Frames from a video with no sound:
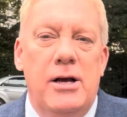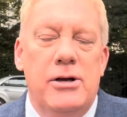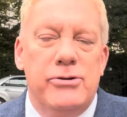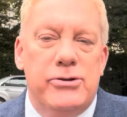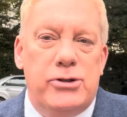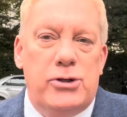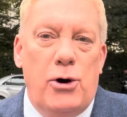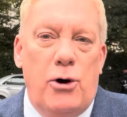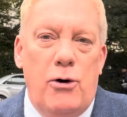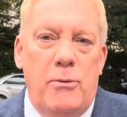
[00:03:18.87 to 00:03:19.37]

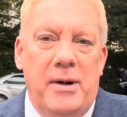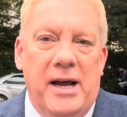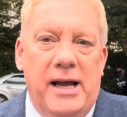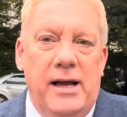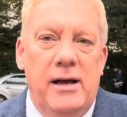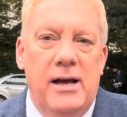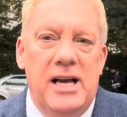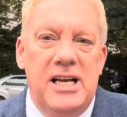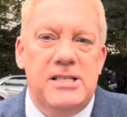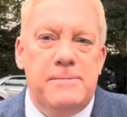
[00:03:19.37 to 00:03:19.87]

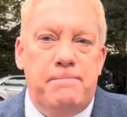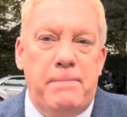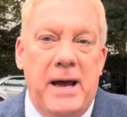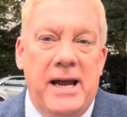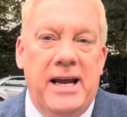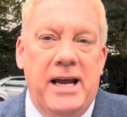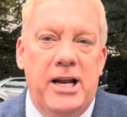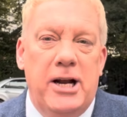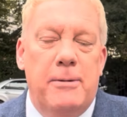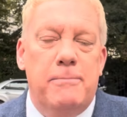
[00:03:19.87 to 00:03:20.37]
Stormy is
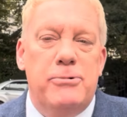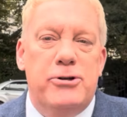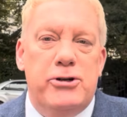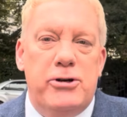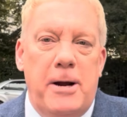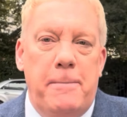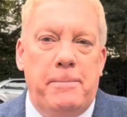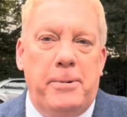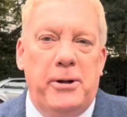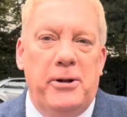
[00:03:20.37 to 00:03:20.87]
picking up
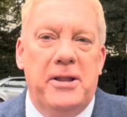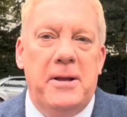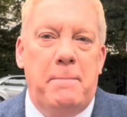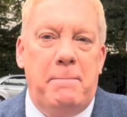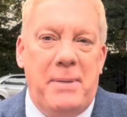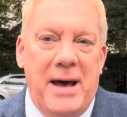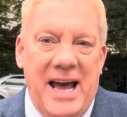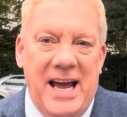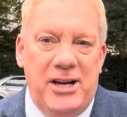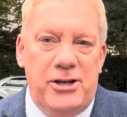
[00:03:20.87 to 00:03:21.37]
triple the
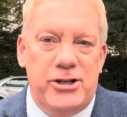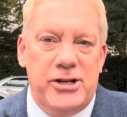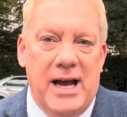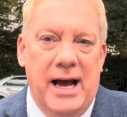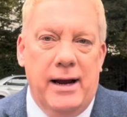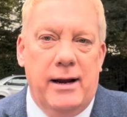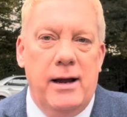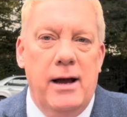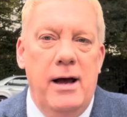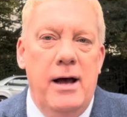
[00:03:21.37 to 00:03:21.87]

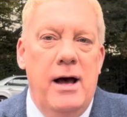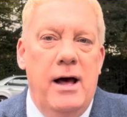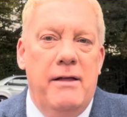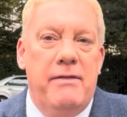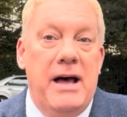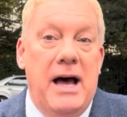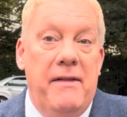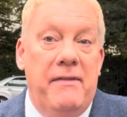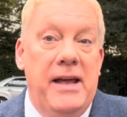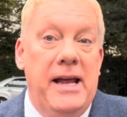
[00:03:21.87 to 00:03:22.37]
paycheck
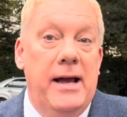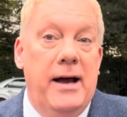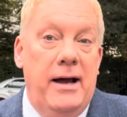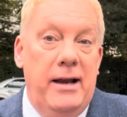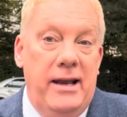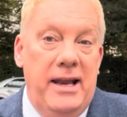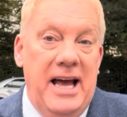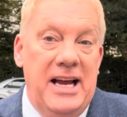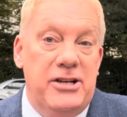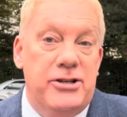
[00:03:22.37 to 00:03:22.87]
that the
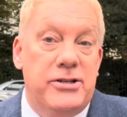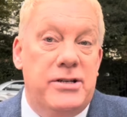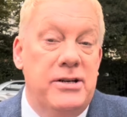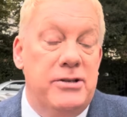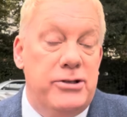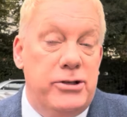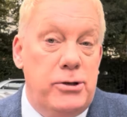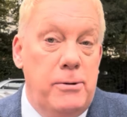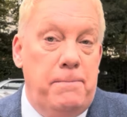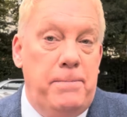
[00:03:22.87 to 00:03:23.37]
alleged
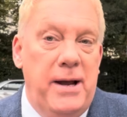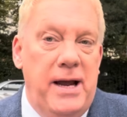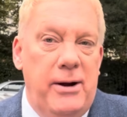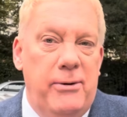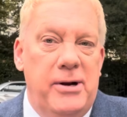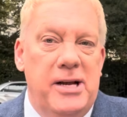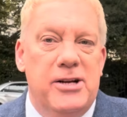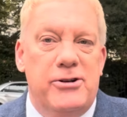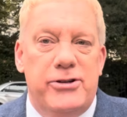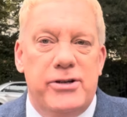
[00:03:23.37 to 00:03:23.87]

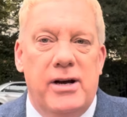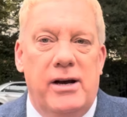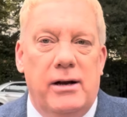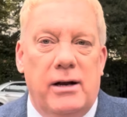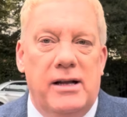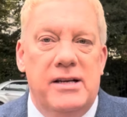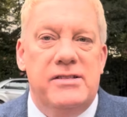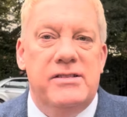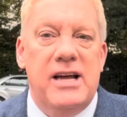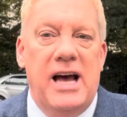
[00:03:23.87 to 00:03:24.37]
superior
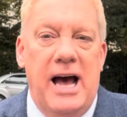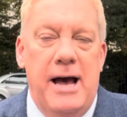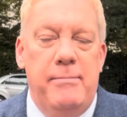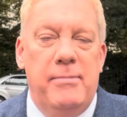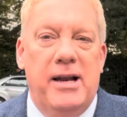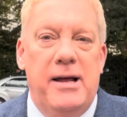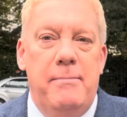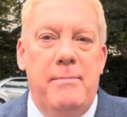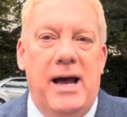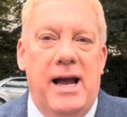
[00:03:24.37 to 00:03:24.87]
journalist
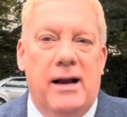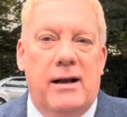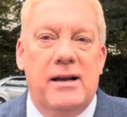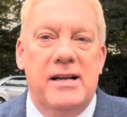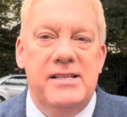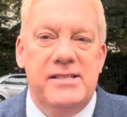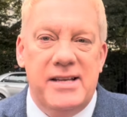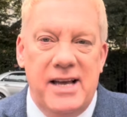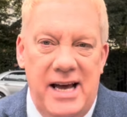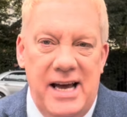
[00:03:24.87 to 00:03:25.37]
Emily
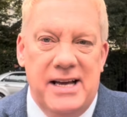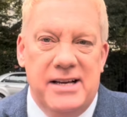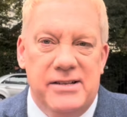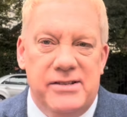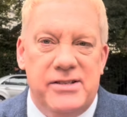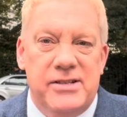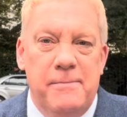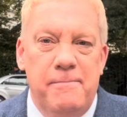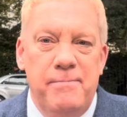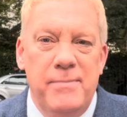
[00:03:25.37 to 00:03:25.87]
Maitlis
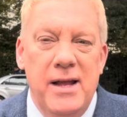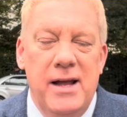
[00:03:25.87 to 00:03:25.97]
is.